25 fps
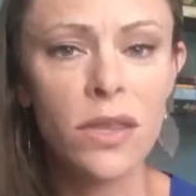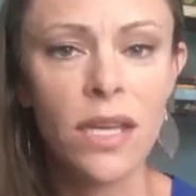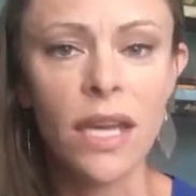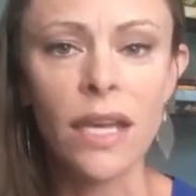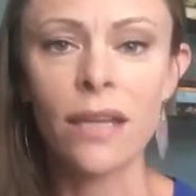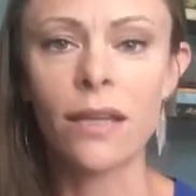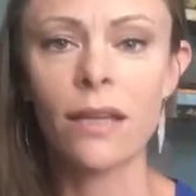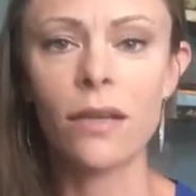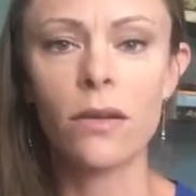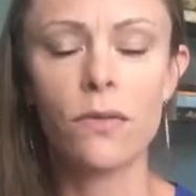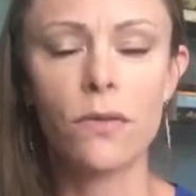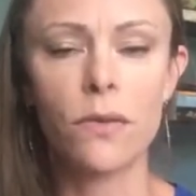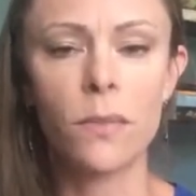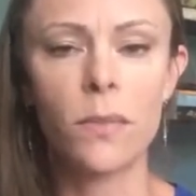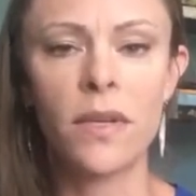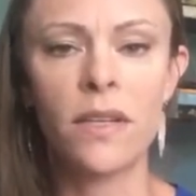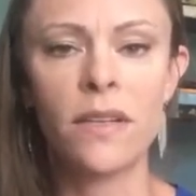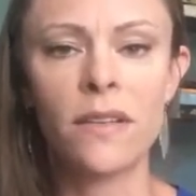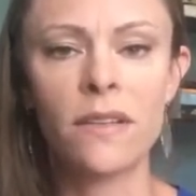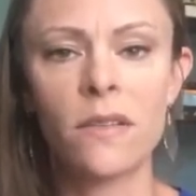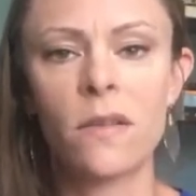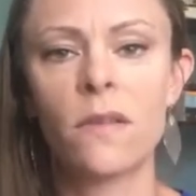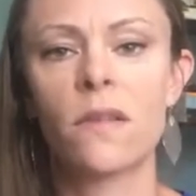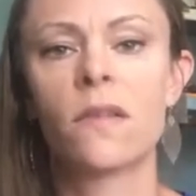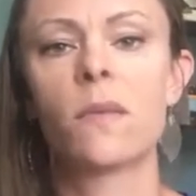Thank you for
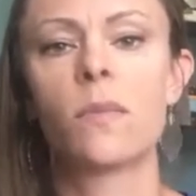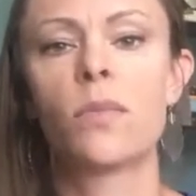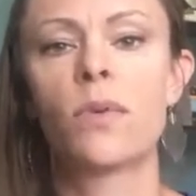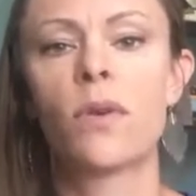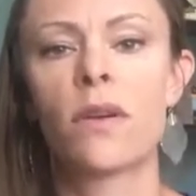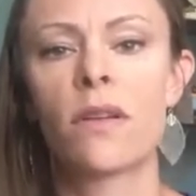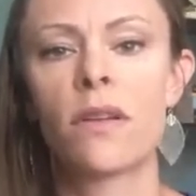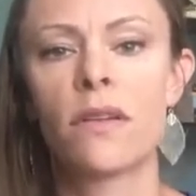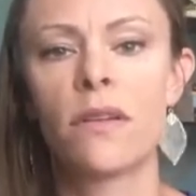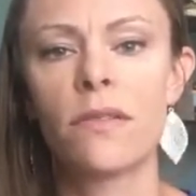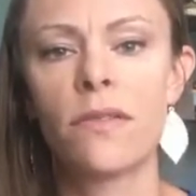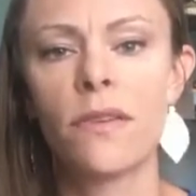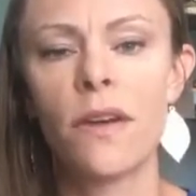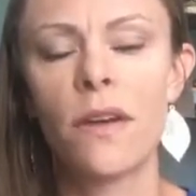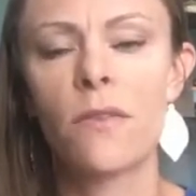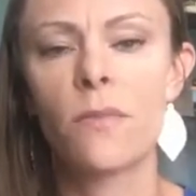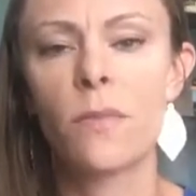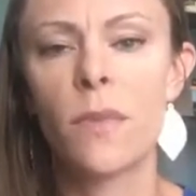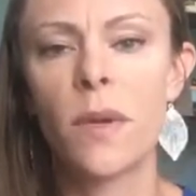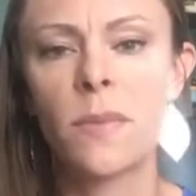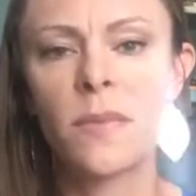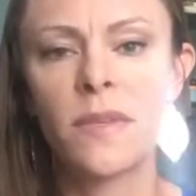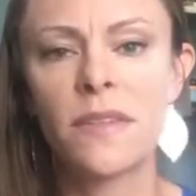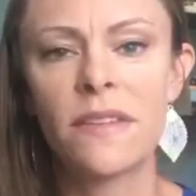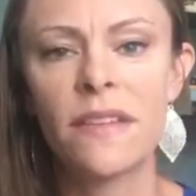being so supportive of
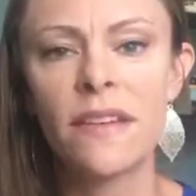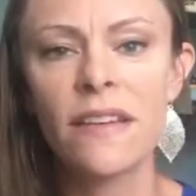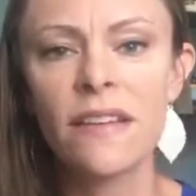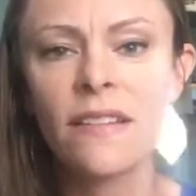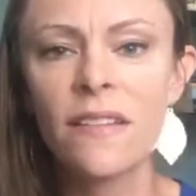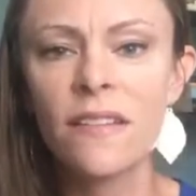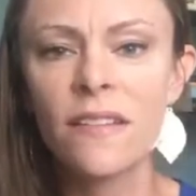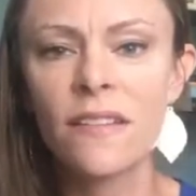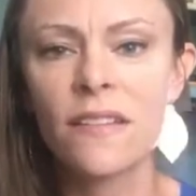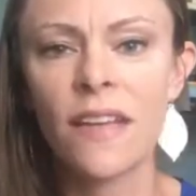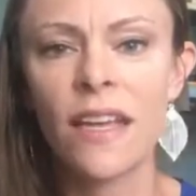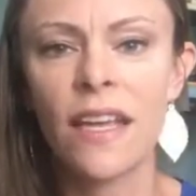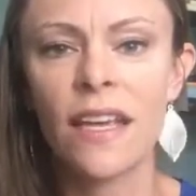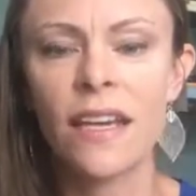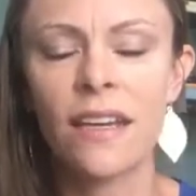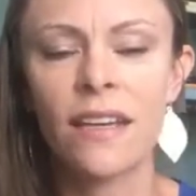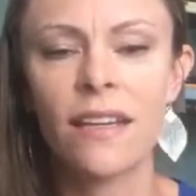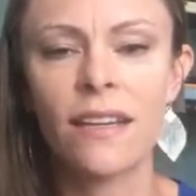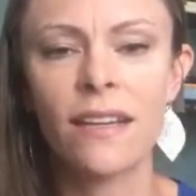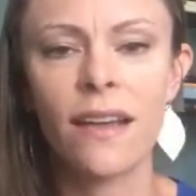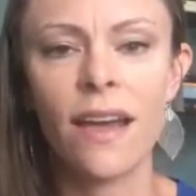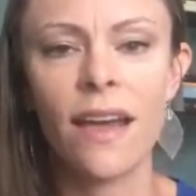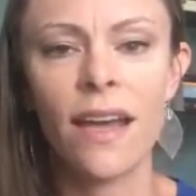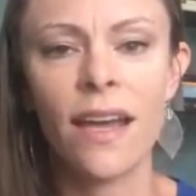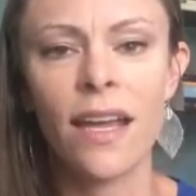my business.
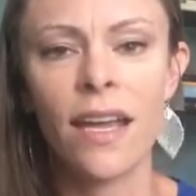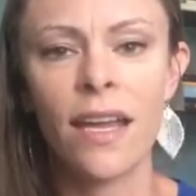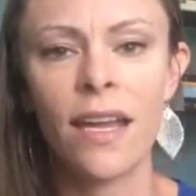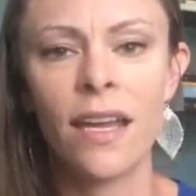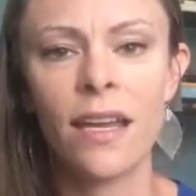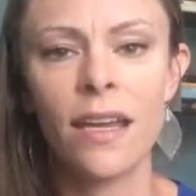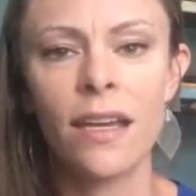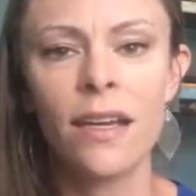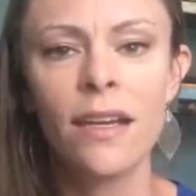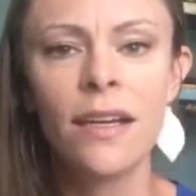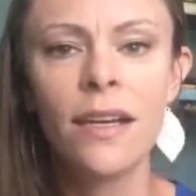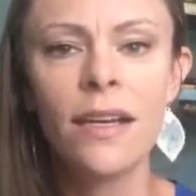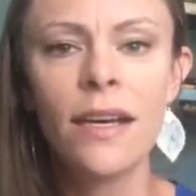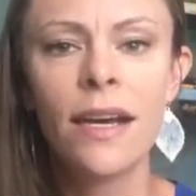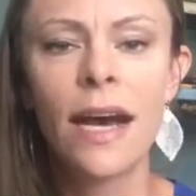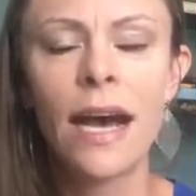And I